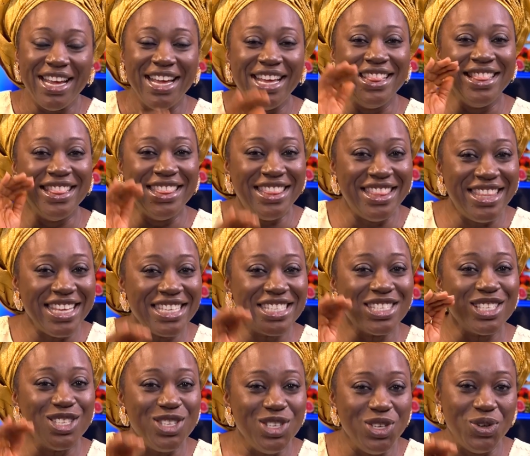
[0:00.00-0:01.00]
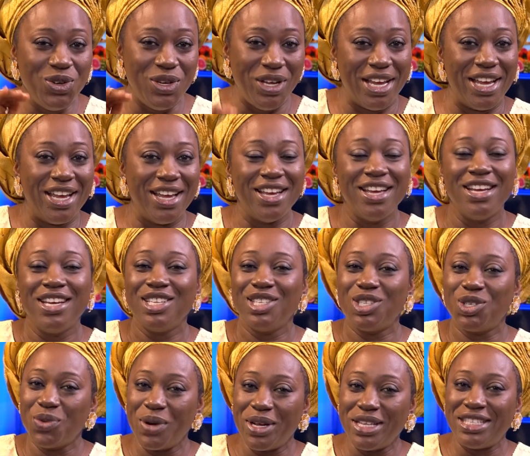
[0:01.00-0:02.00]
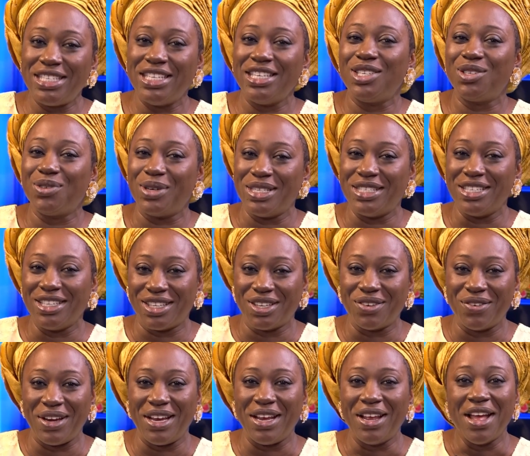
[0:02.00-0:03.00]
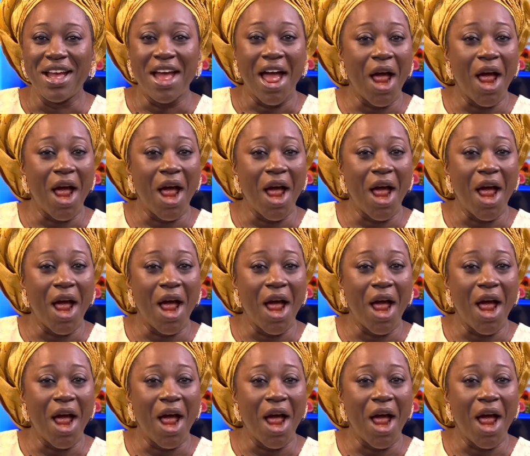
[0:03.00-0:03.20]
in this new year, 2023.